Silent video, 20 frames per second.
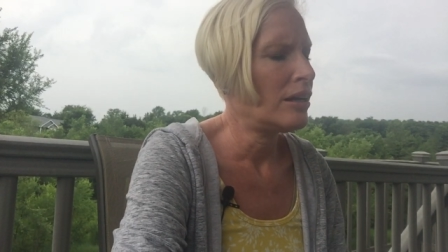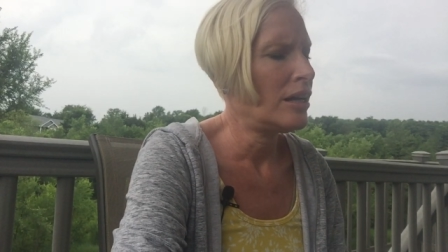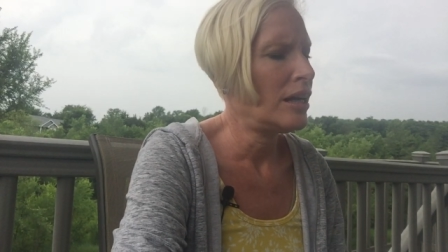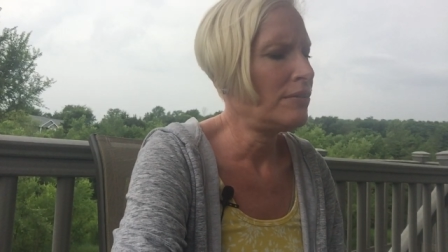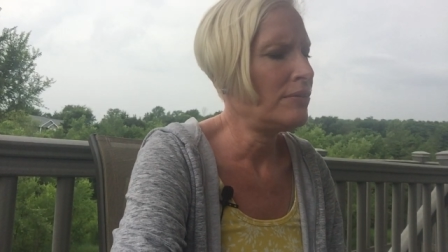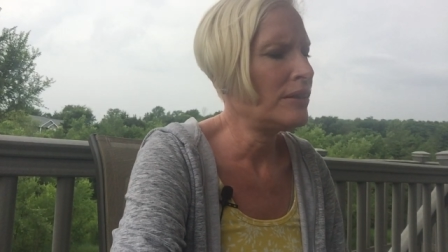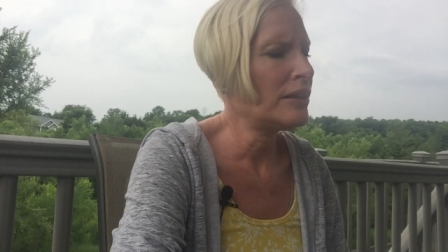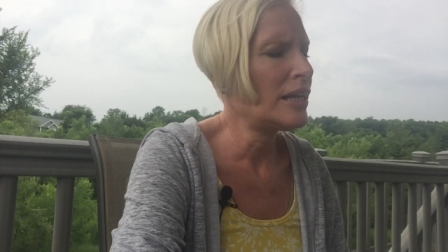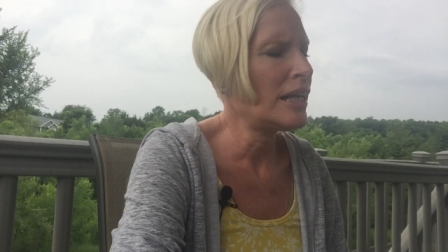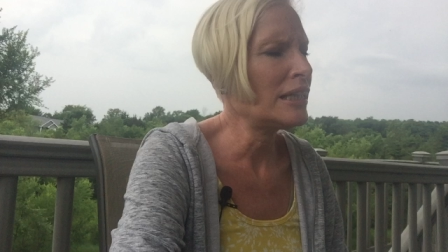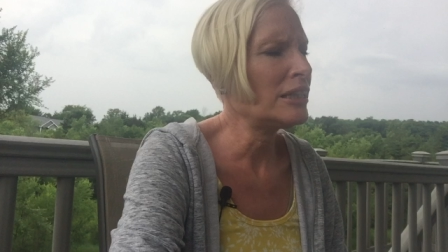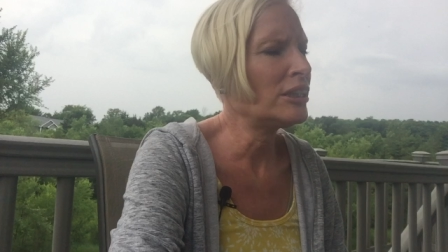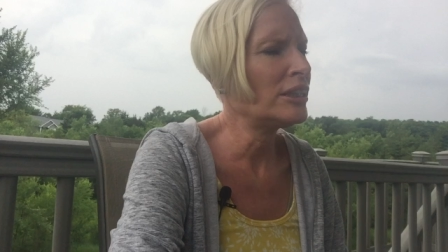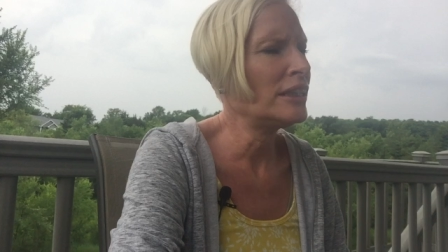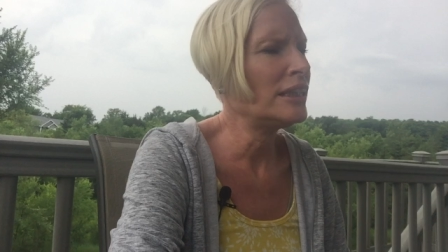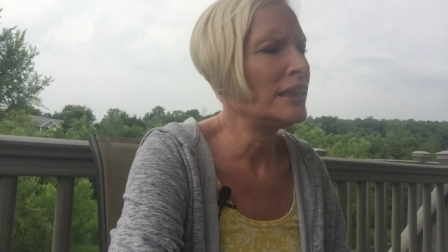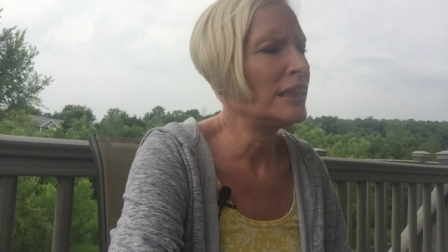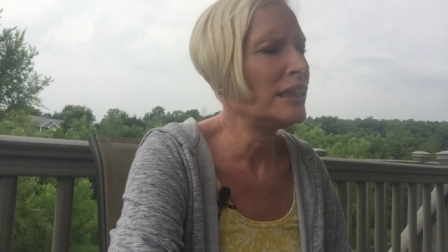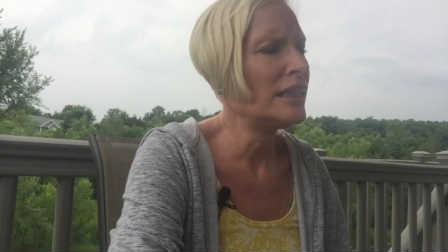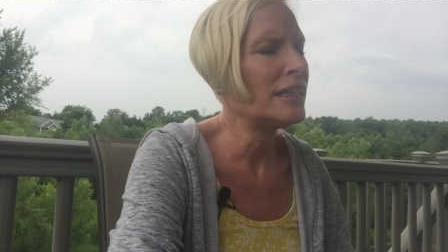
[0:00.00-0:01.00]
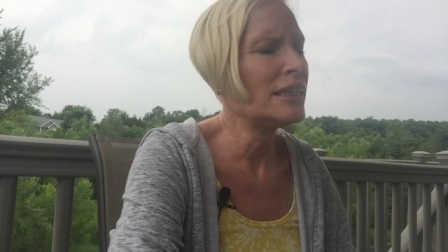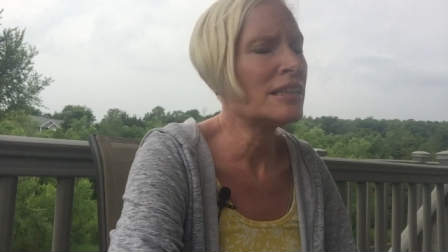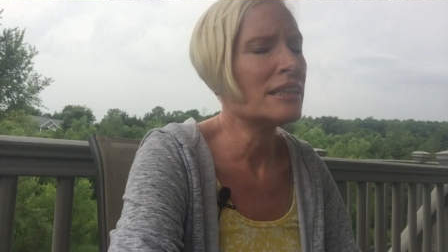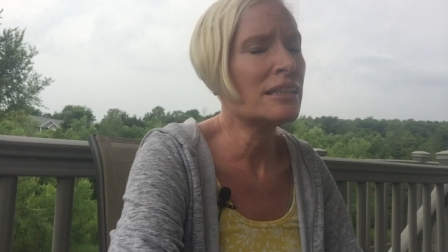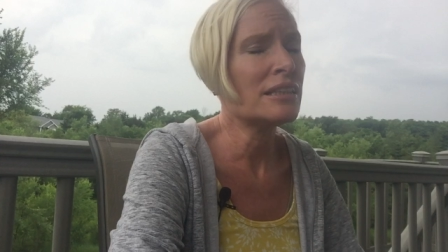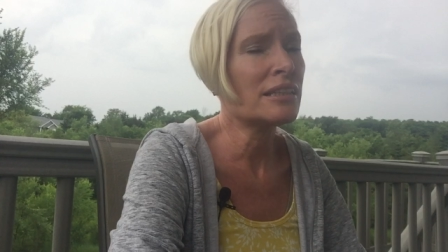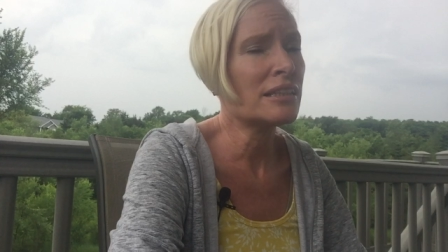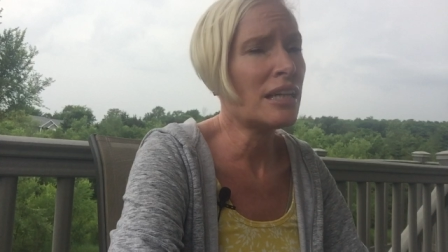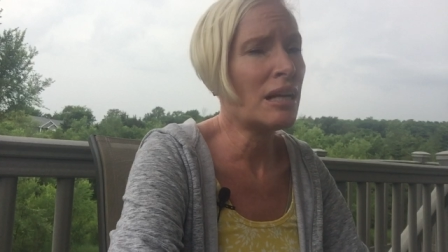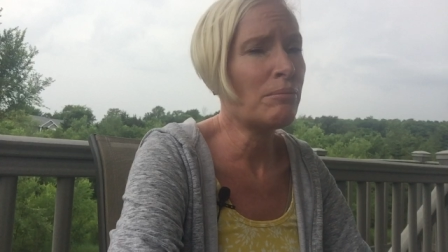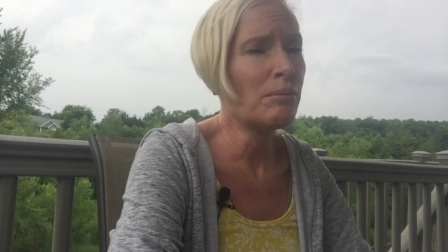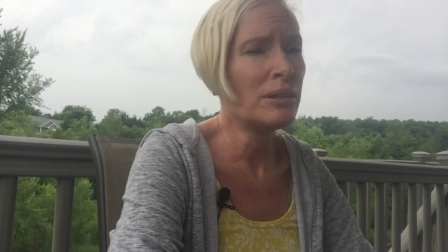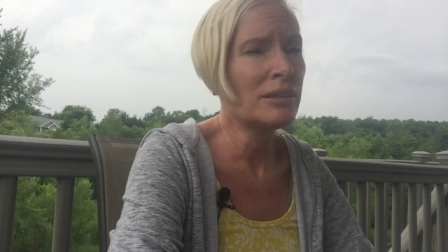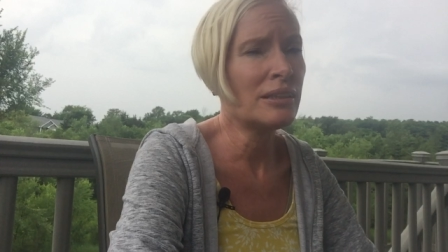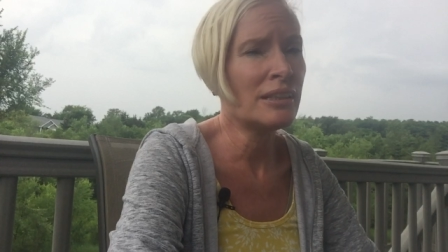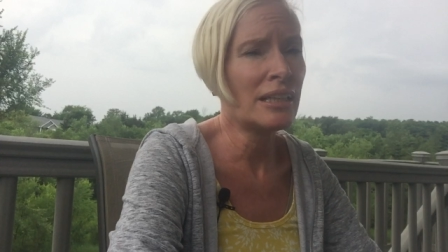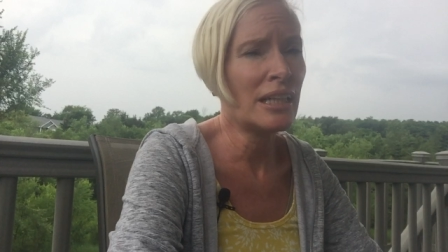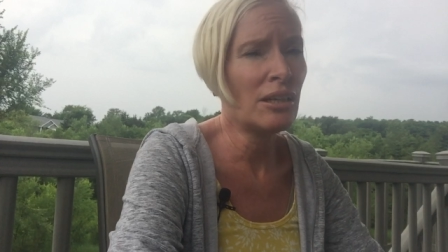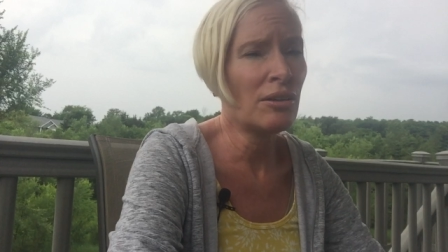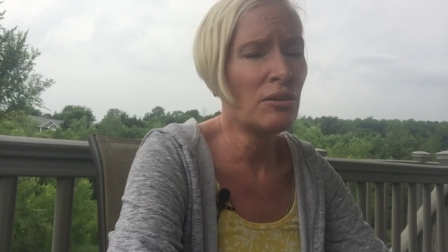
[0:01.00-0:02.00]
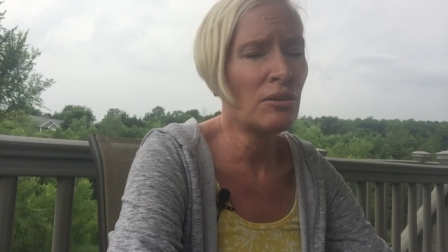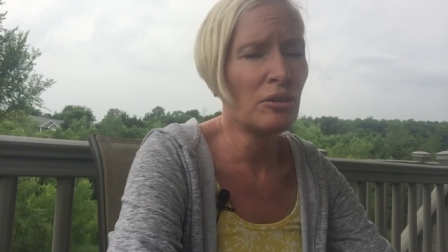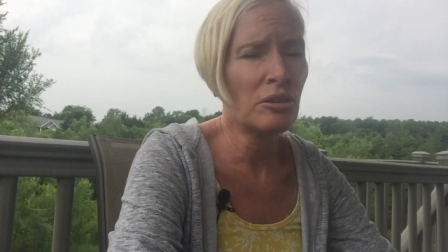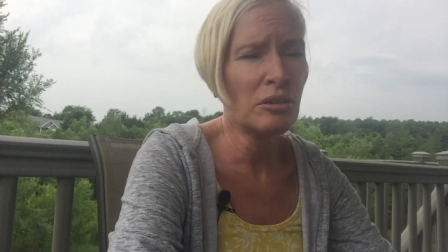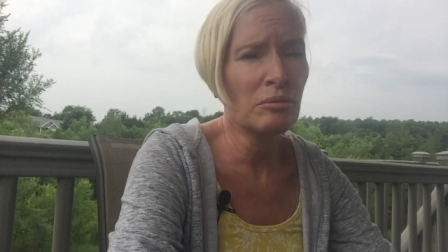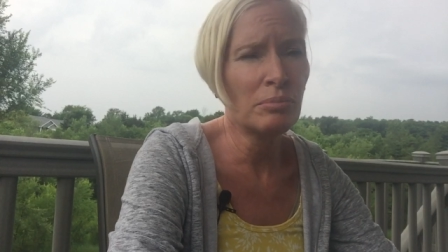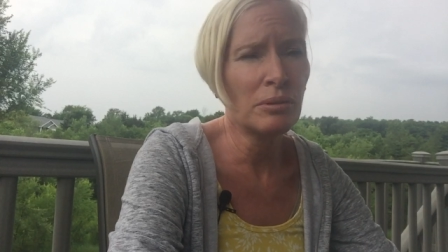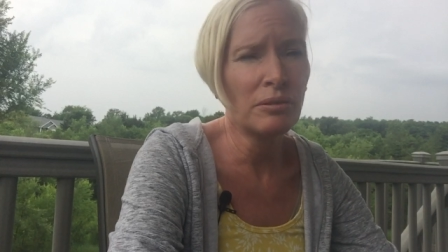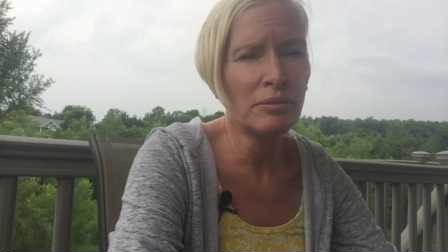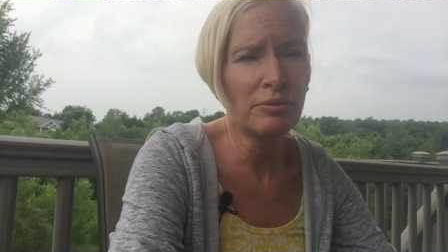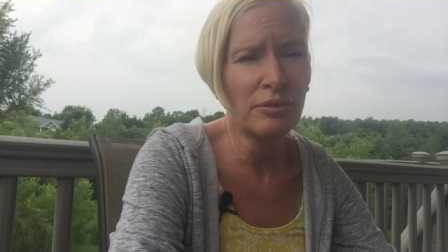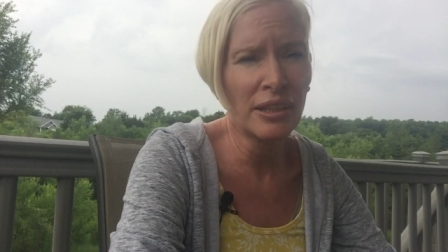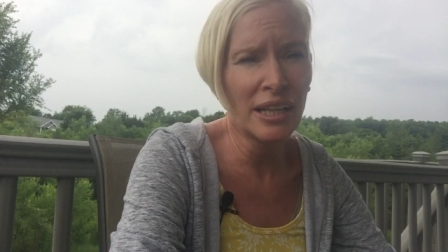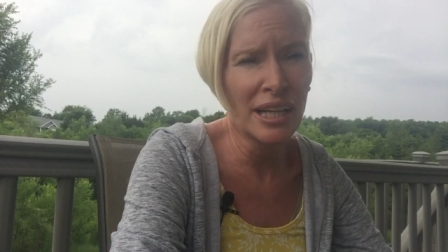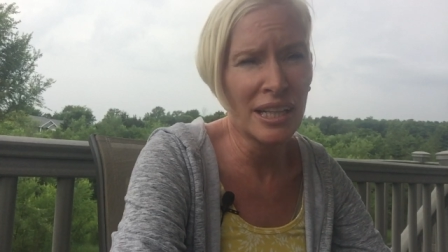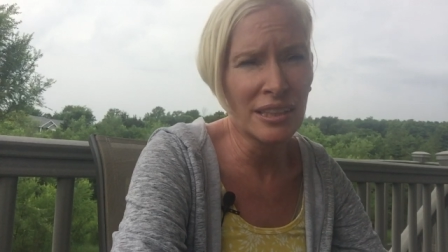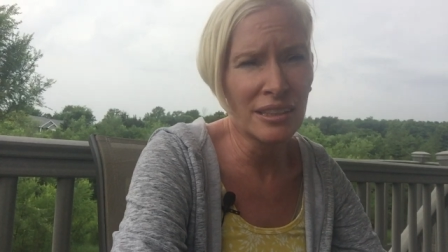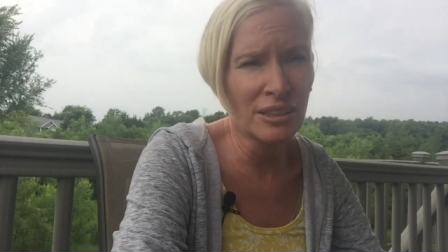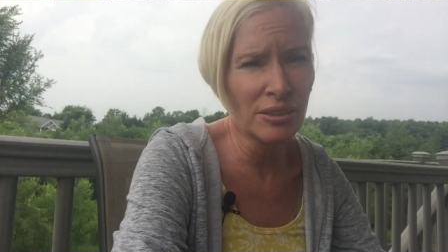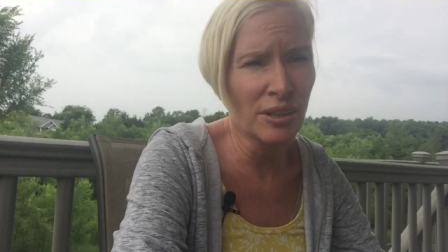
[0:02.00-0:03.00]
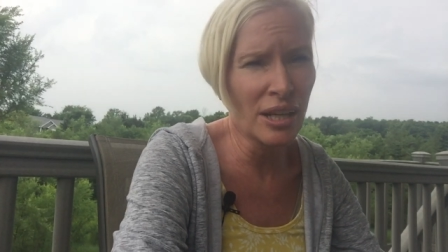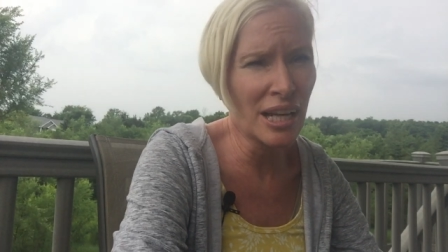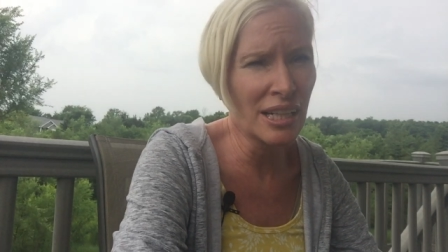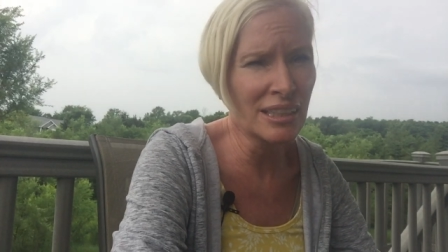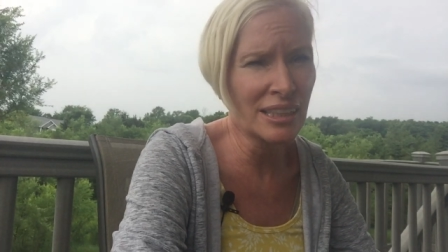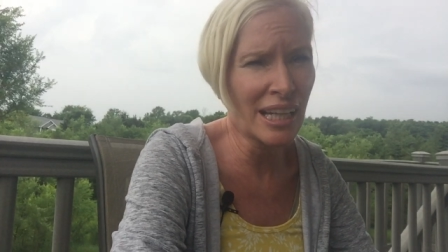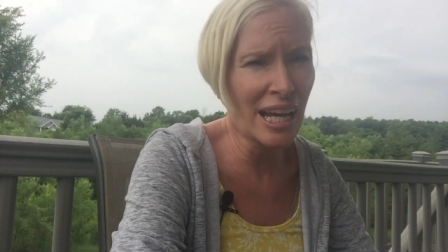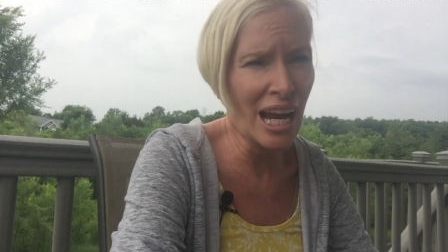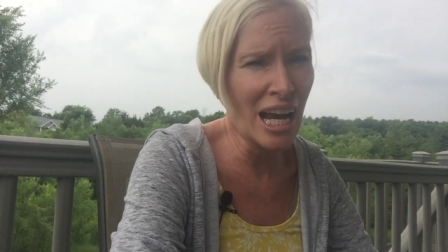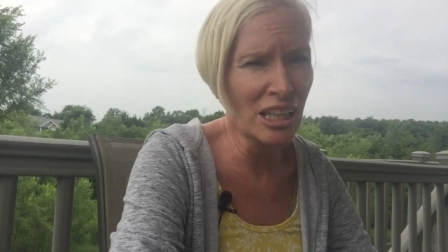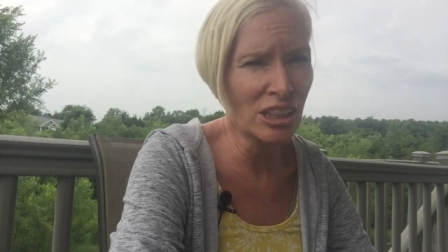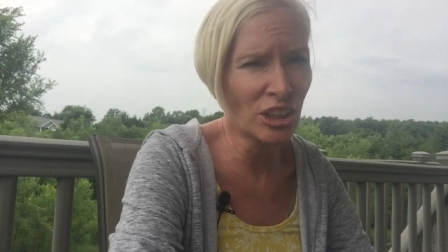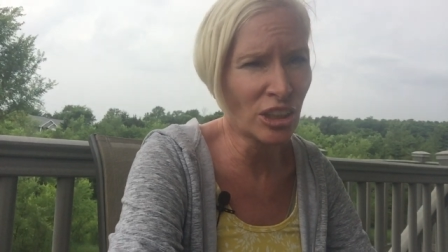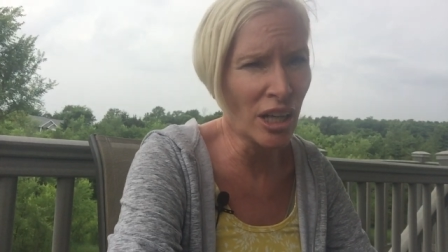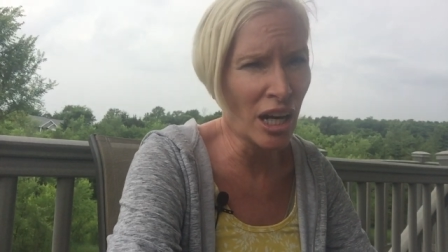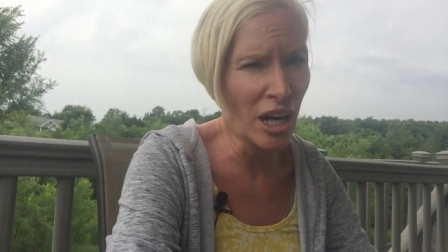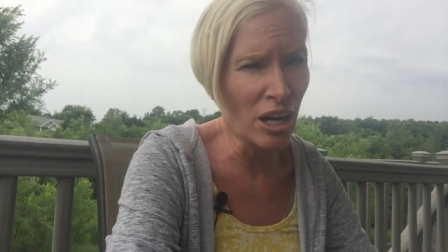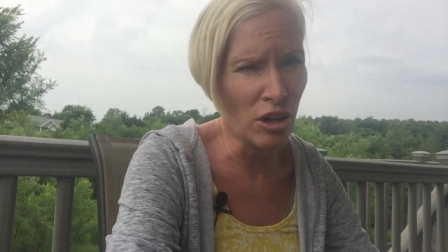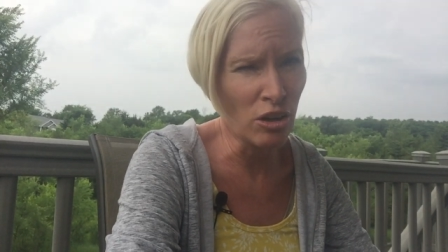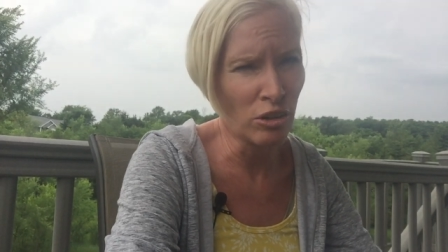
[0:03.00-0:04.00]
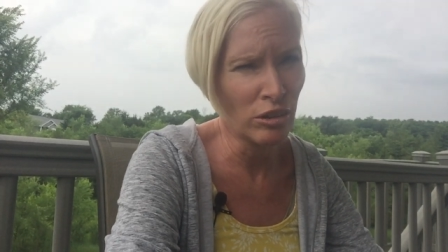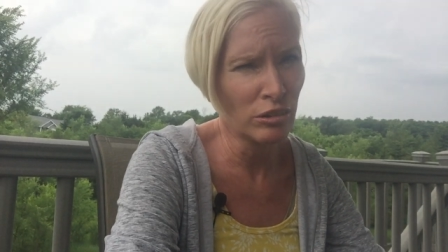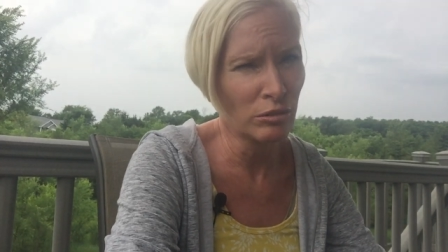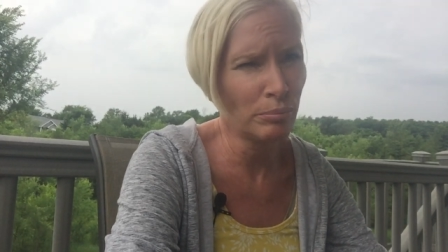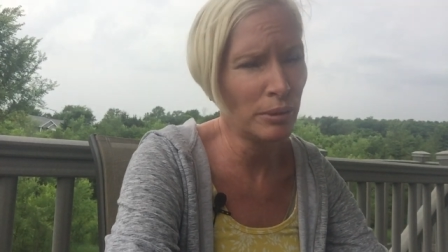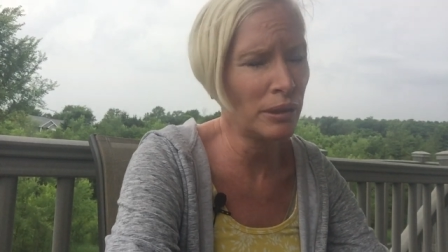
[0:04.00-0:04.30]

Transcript: I feel like she need. This is, I'm going to say a horrible phrase, you guys, cash cow.